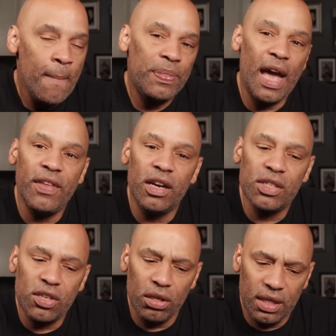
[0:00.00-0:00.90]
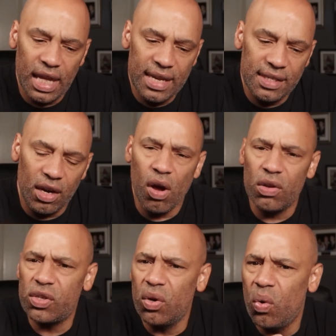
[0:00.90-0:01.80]
Now, there are certain things that
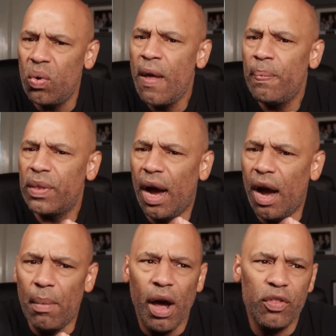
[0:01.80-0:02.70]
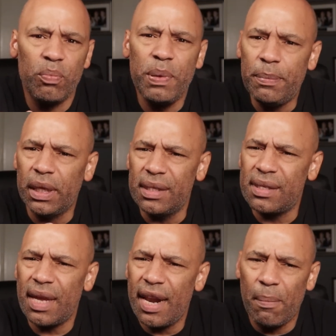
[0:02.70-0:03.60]
also um, other people had
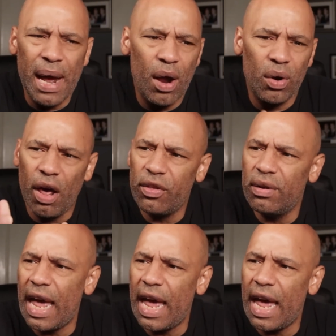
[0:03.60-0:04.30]
said about other